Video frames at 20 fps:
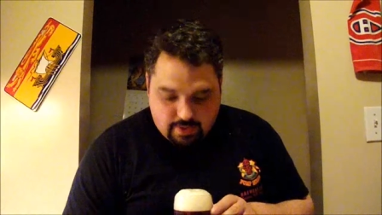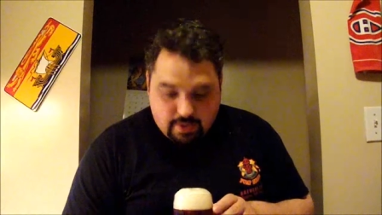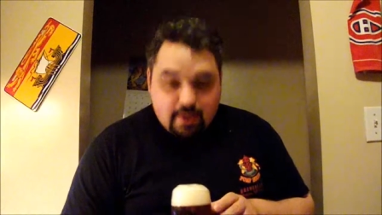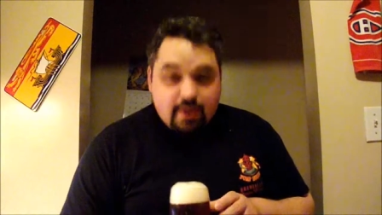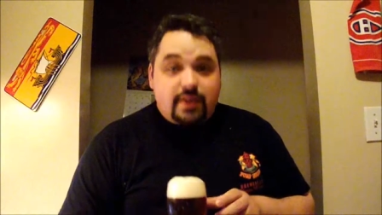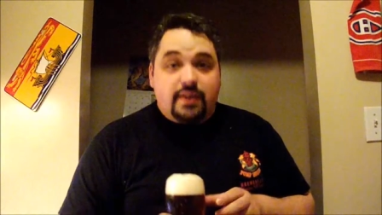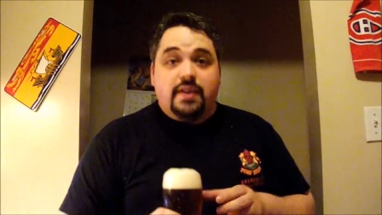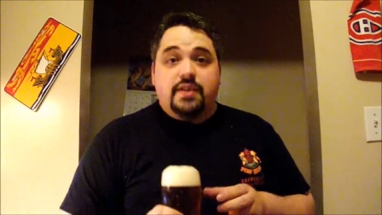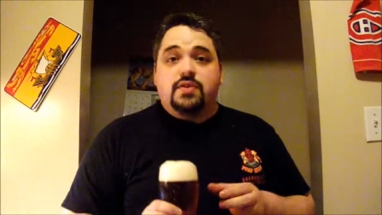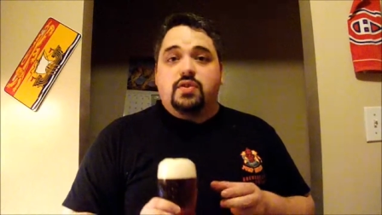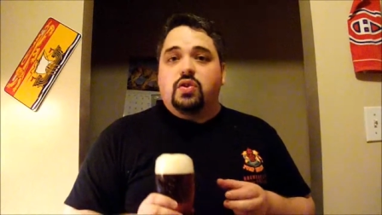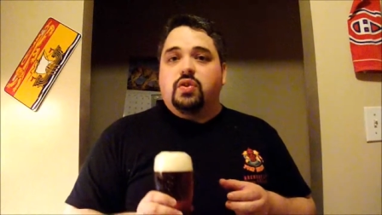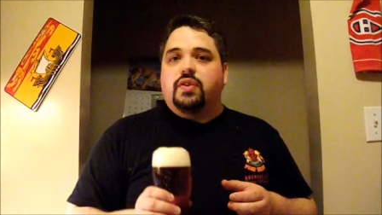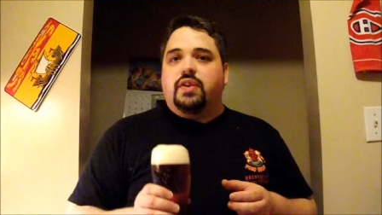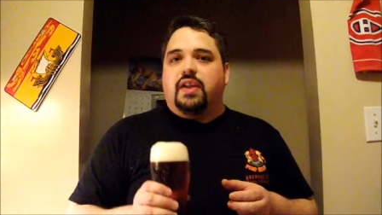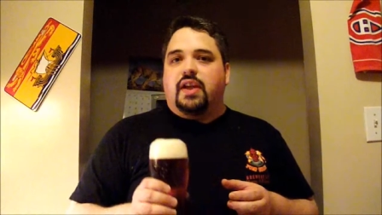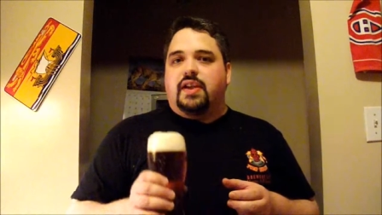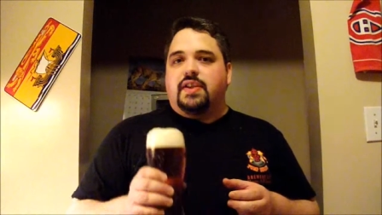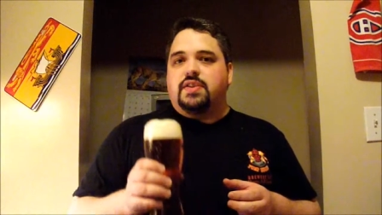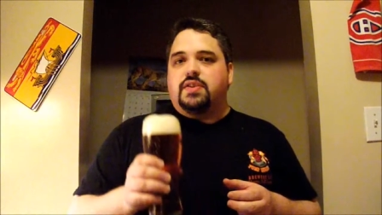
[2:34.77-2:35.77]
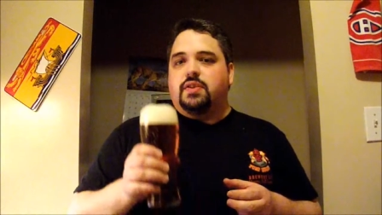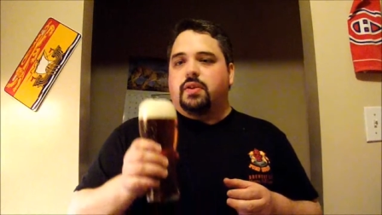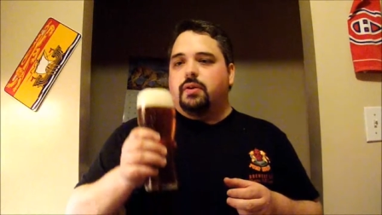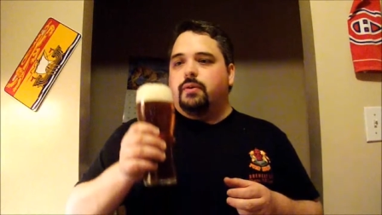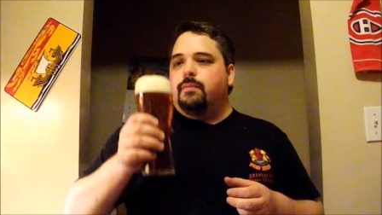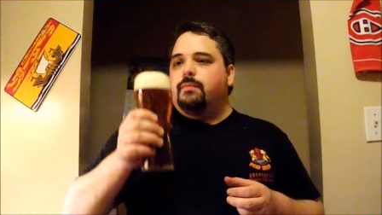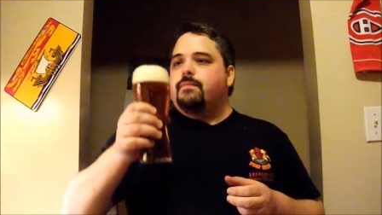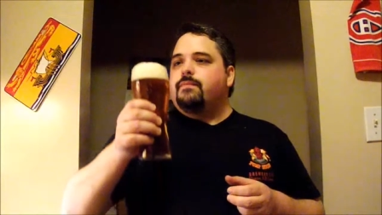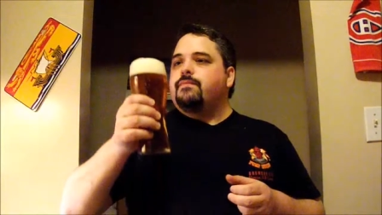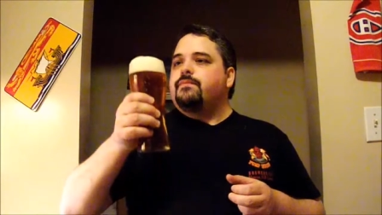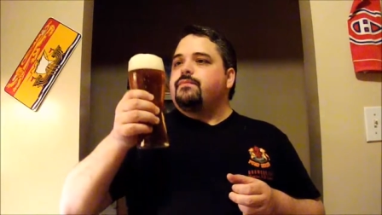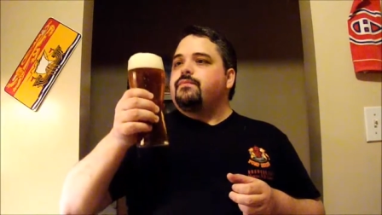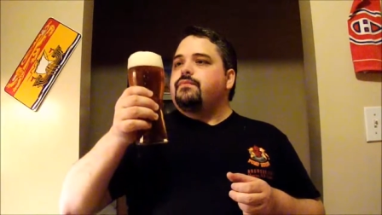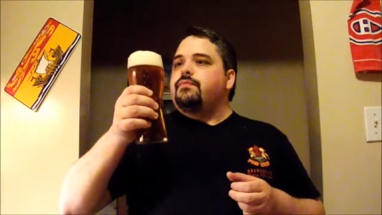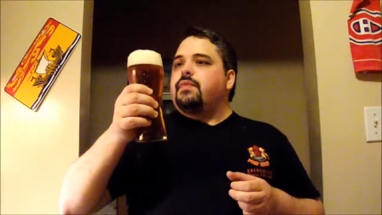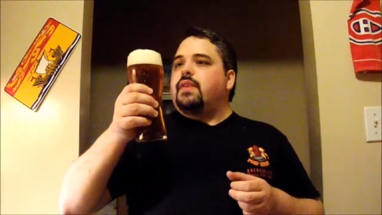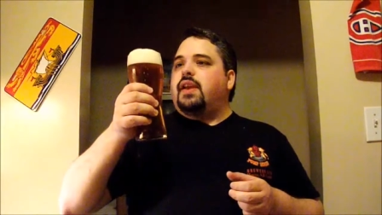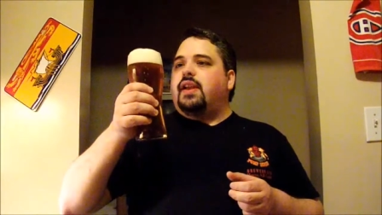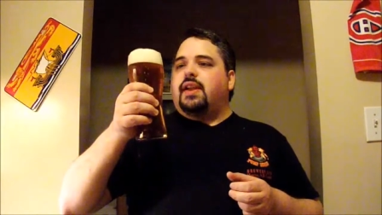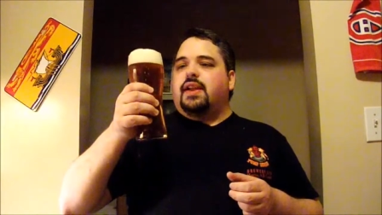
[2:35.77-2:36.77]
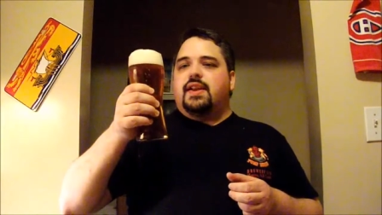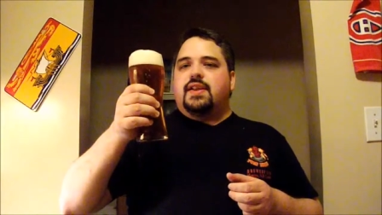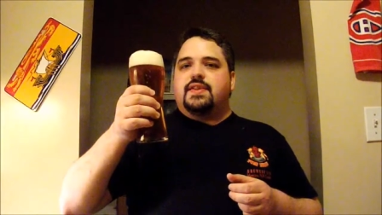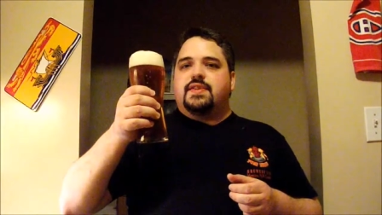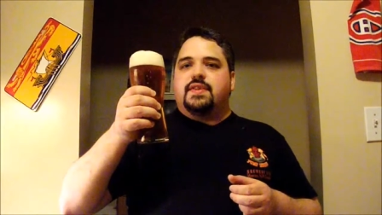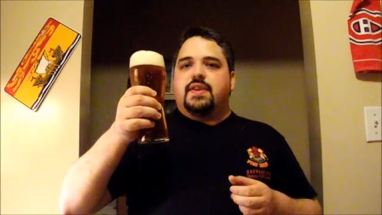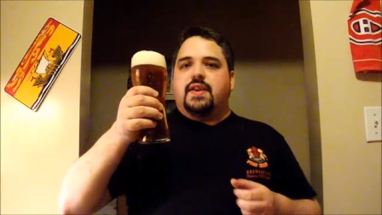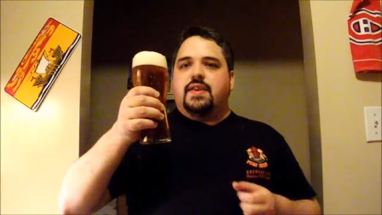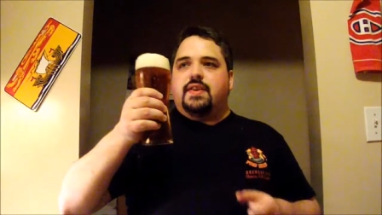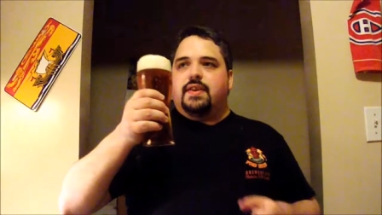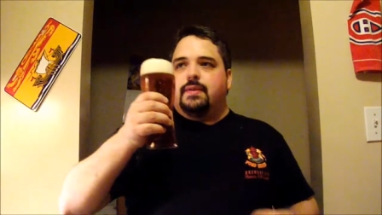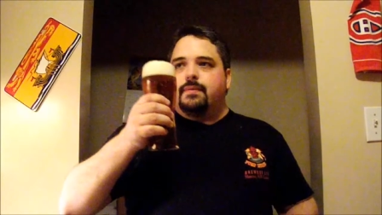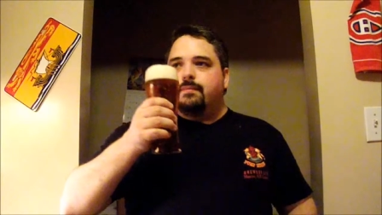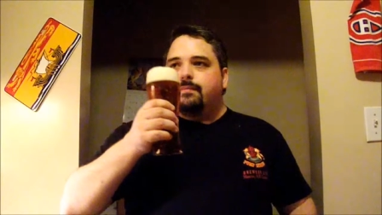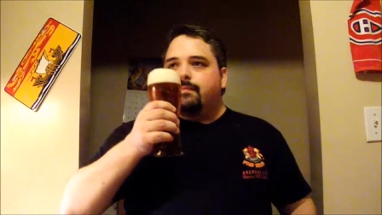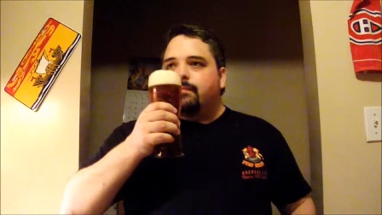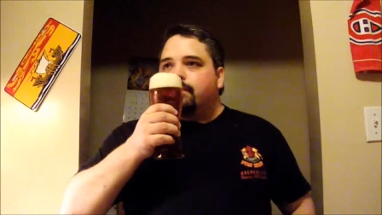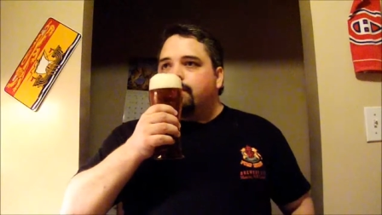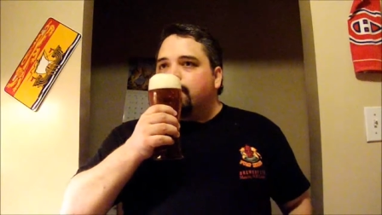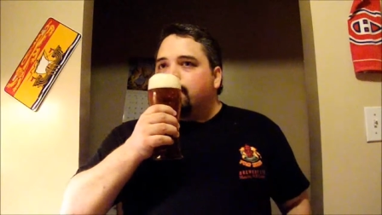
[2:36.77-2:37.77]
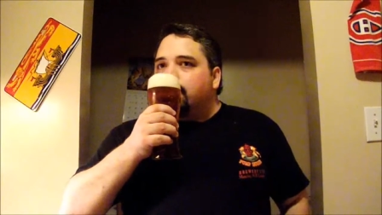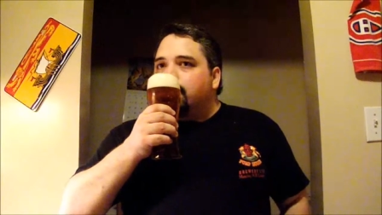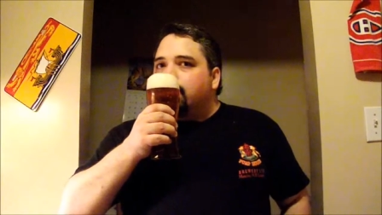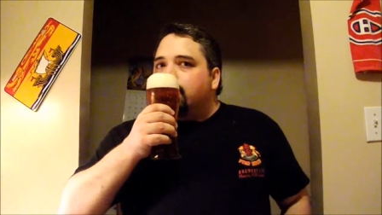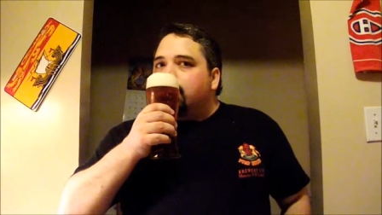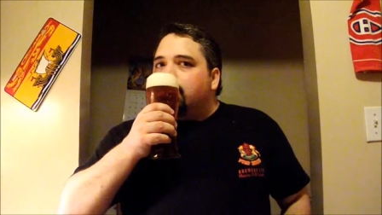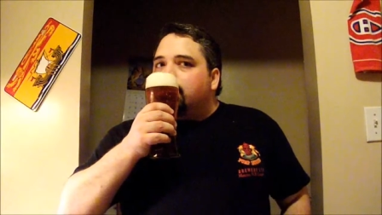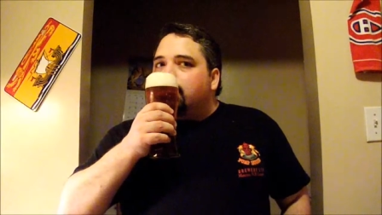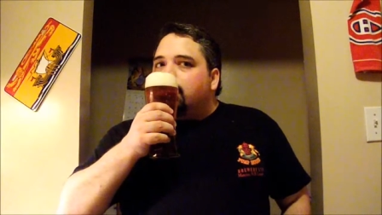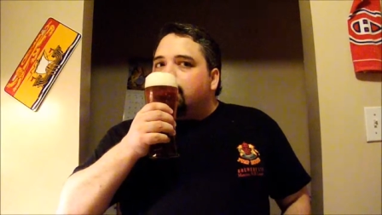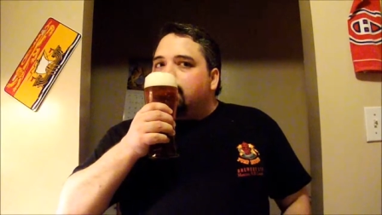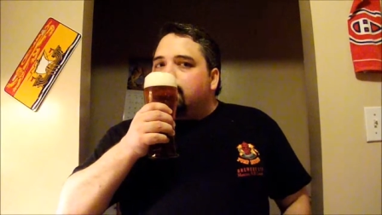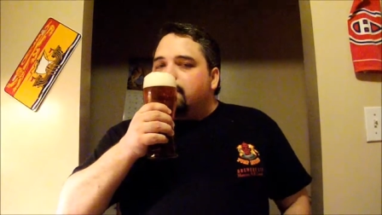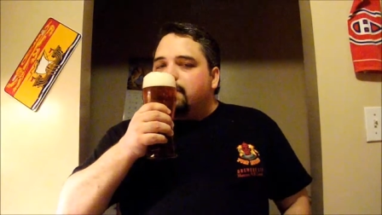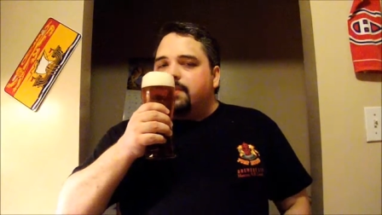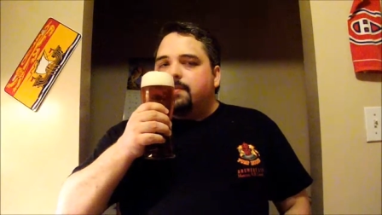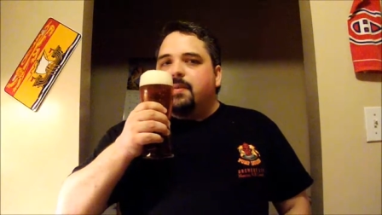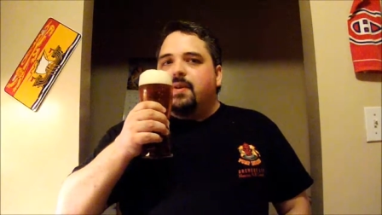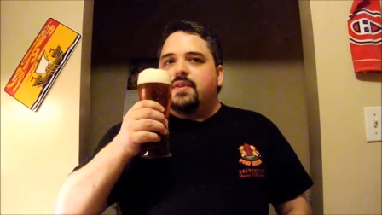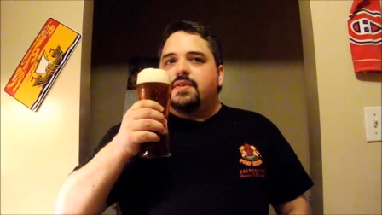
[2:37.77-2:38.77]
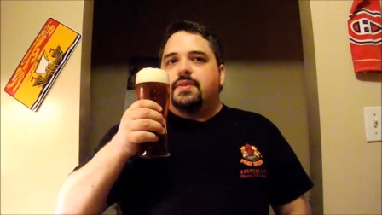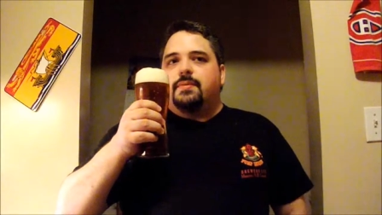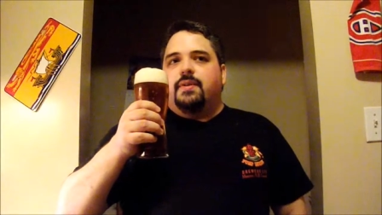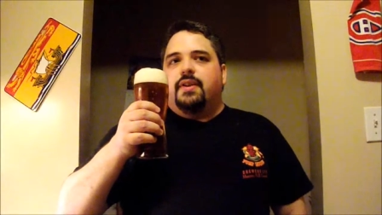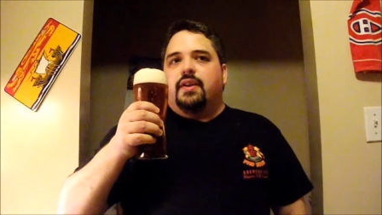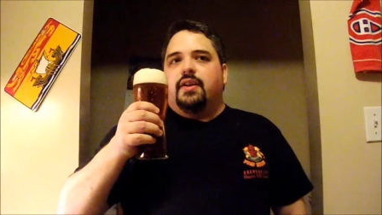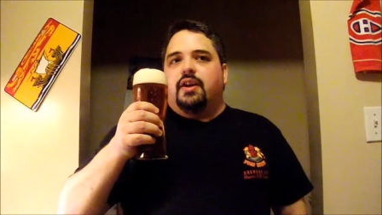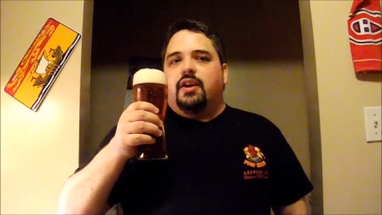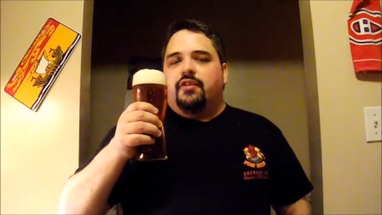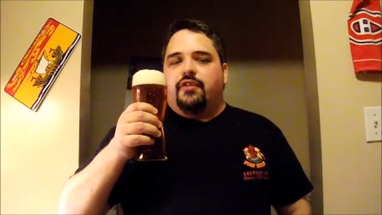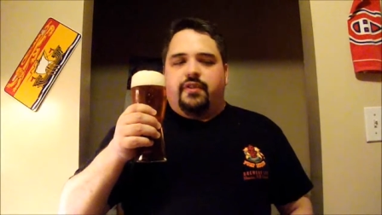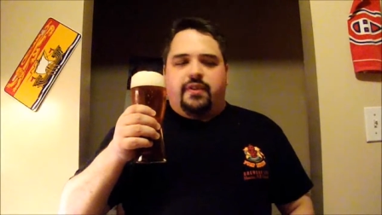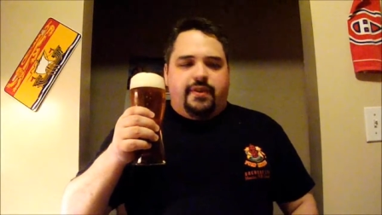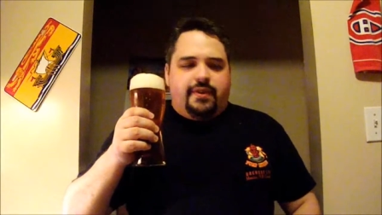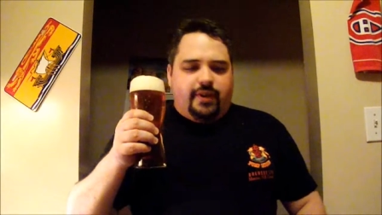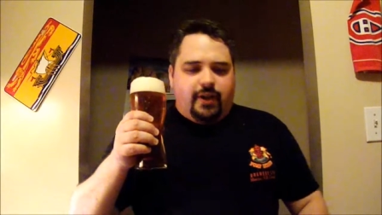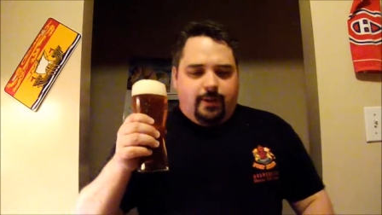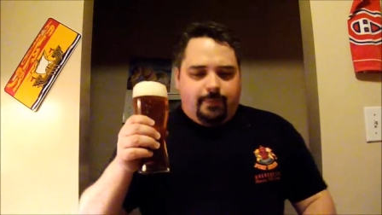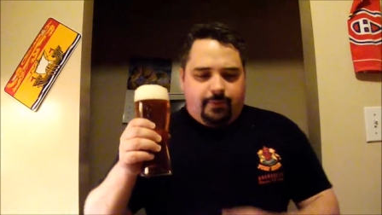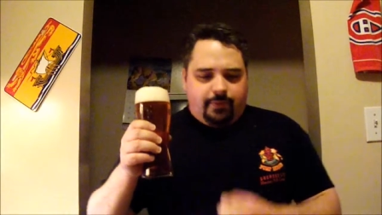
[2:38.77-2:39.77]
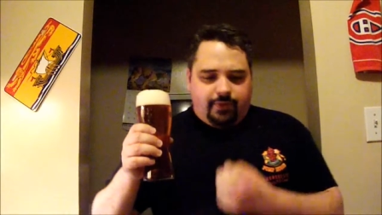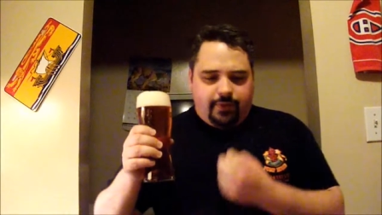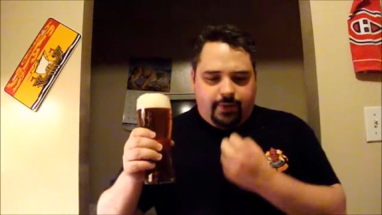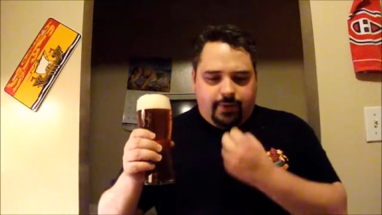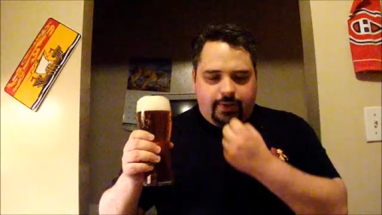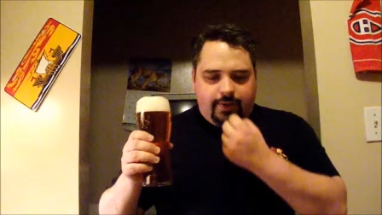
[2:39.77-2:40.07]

It does look nice though, and I gotta say that smells I'm getting off at the top are